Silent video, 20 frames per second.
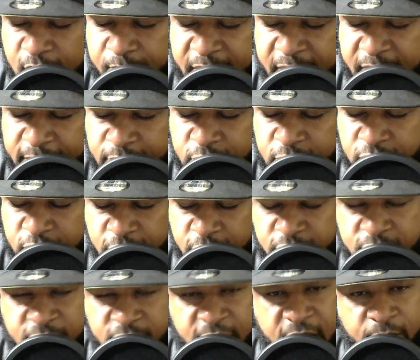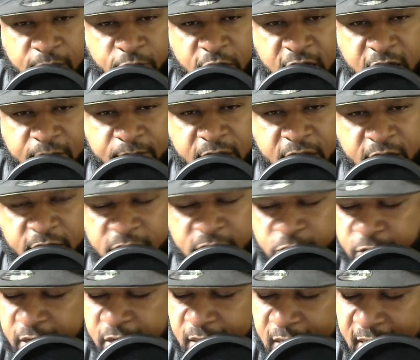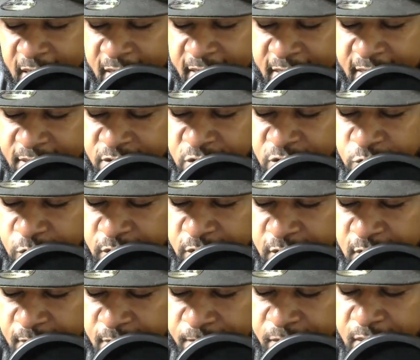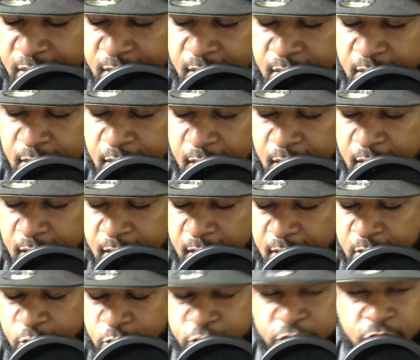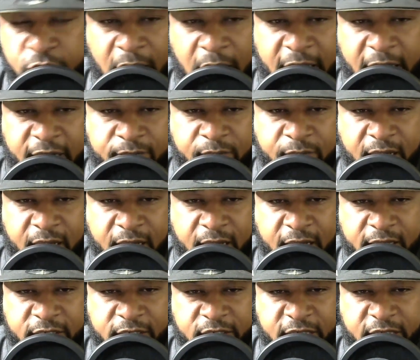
Matthews versus Cameron Meredith. We had a lot of answers with them. Who do you like behind